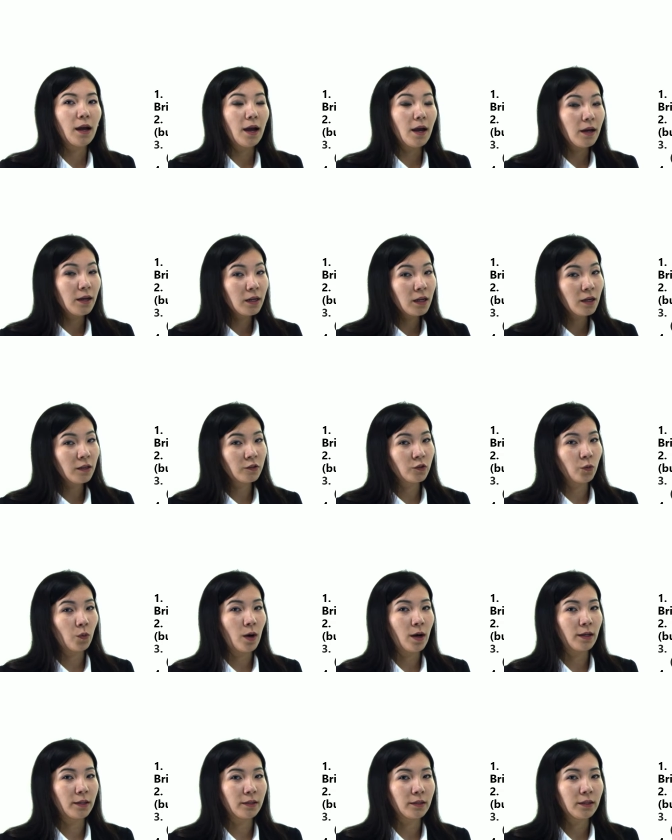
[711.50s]
Another
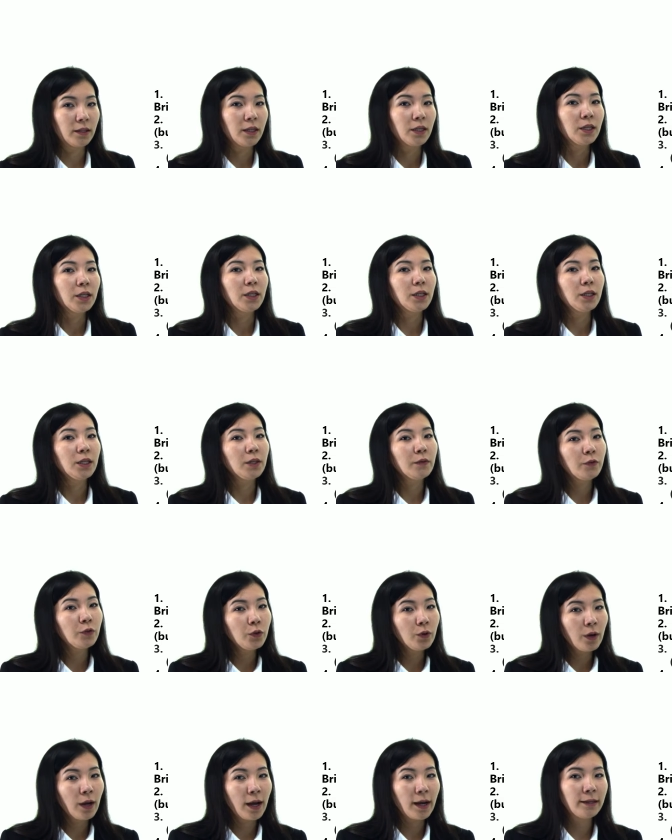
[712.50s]
one. If
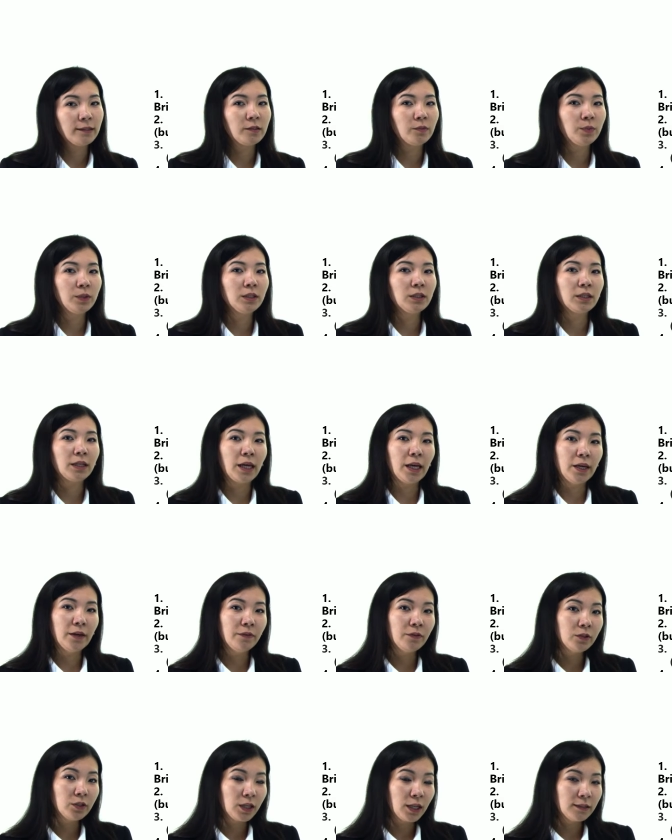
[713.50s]
you had been
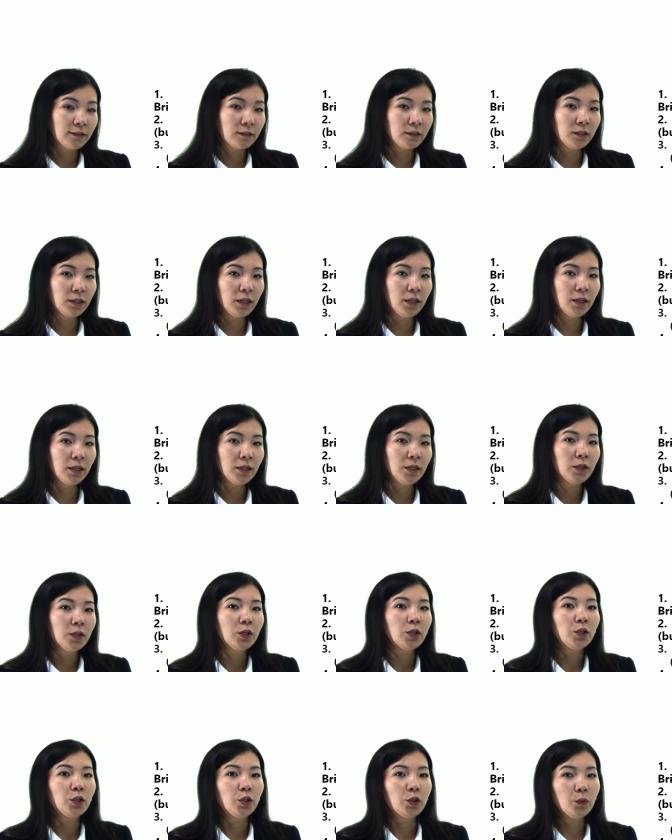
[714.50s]
careful yesterday,
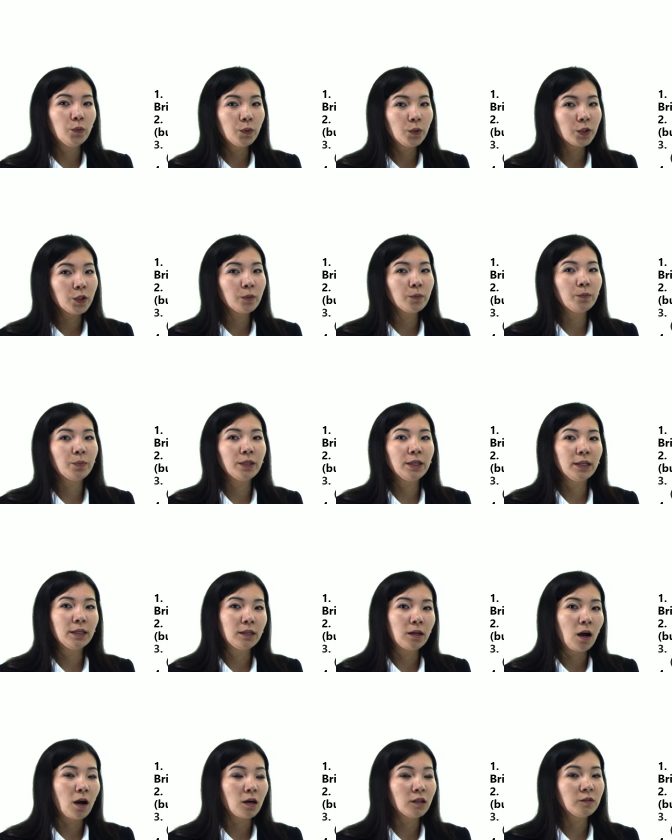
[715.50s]
you wouldn't be in
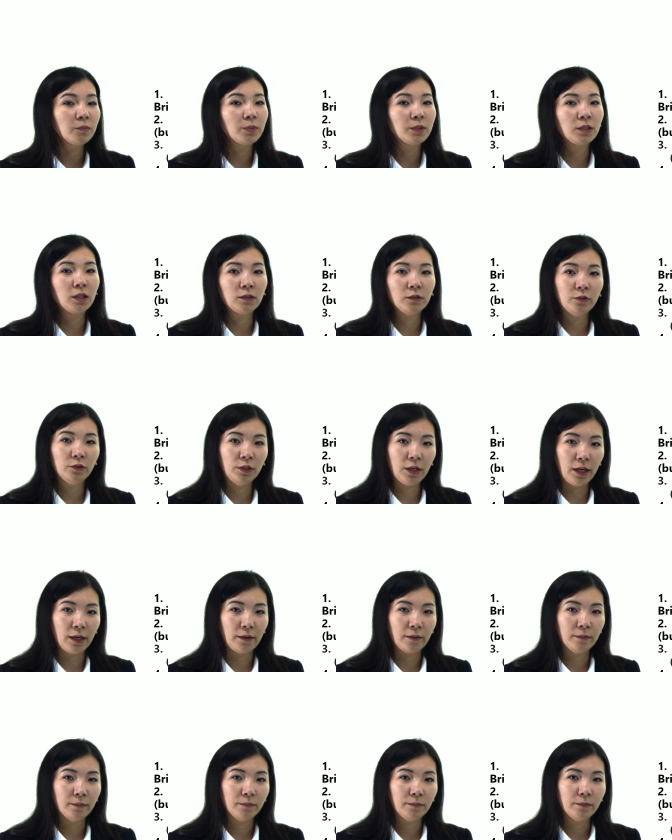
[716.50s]
hospital today.
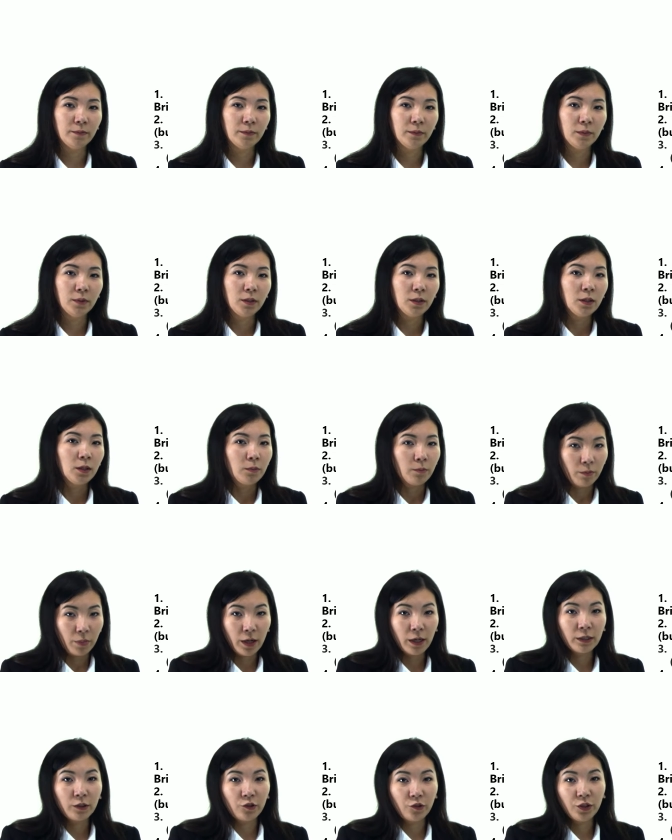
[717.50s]

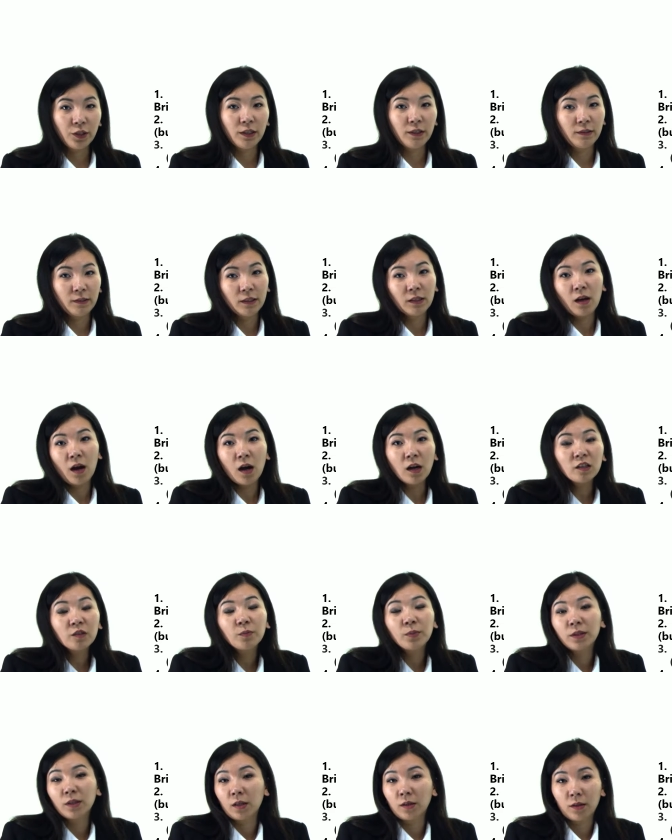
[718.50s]
But she is in
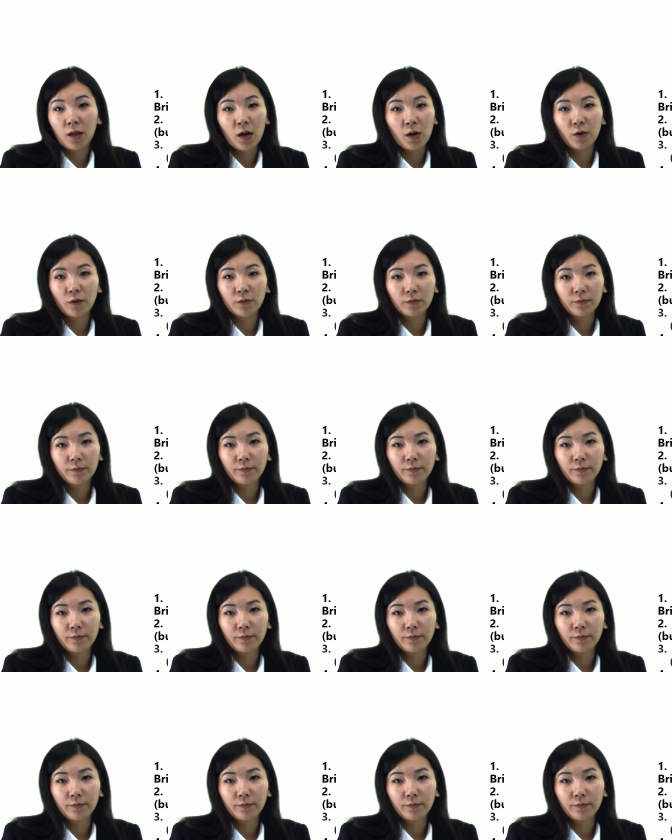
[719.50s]
hospital now.